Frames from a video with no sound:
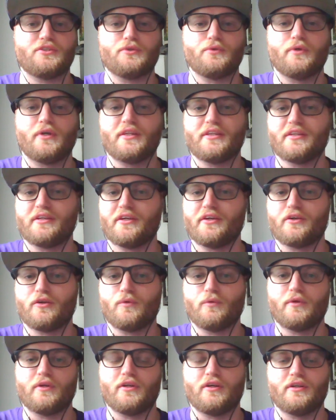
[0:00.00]
to Anthony
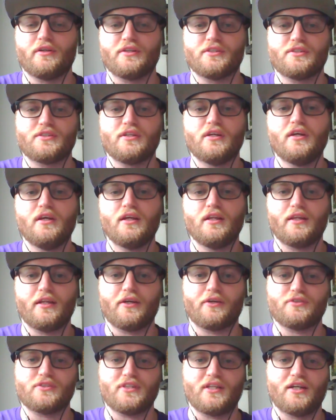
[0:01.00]
Irwin on his
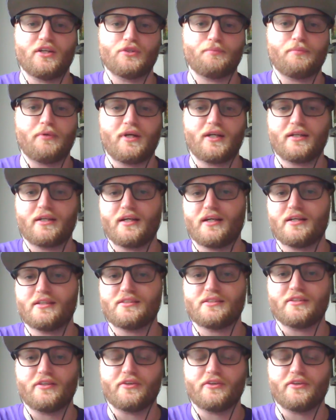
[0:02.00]
Lakers Lounge podcast.